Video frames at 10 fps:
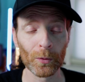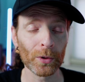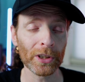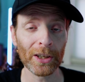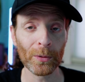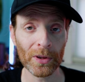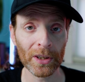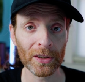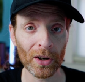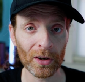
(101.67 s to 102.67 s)
working with
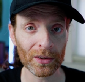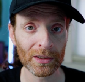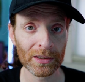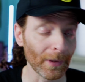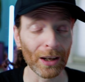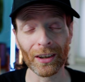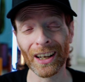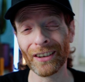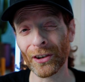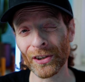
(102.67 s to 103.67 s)
the dog.
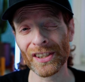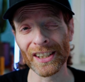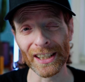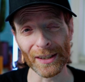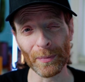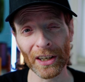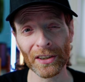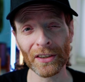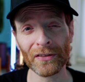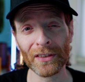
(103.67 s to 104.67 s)
Of course, it's better
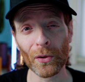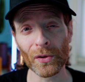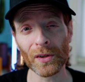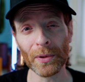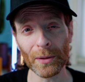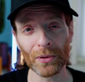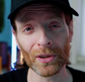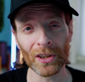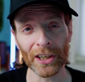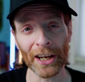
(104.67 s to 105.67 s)
if those
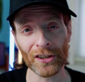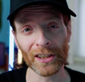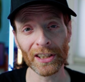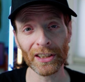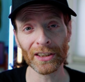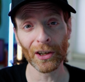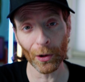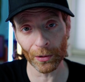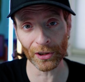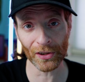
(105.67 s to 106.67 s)
people are actually the
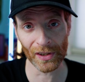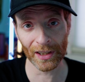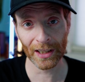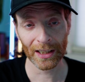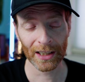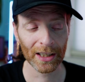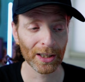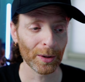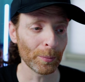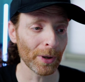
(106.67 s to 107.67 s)
owners,
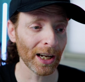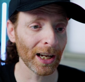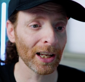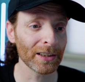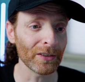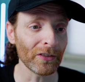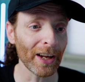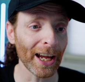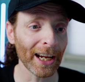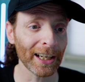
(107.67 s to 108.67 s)
but the
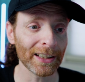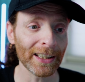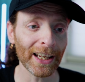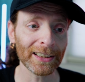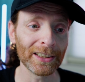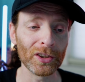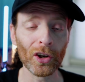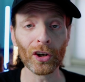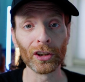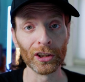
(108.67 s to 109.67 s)
fact that the
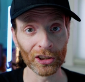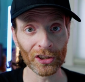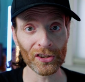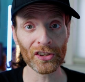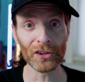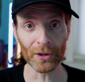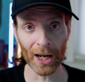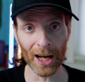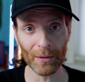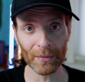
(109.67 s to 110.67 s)
dog learns to
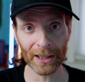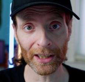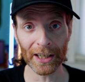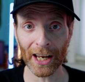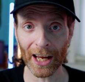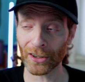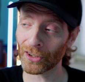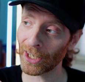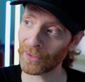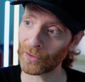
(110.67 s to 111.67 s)
come and not
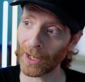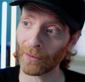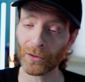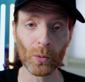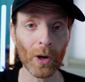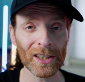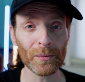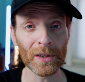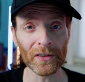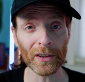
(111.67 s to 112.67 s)
just to come to one
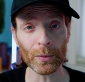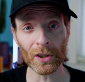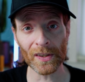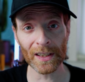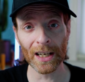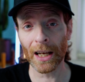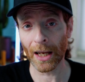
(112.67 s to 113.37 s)
specific person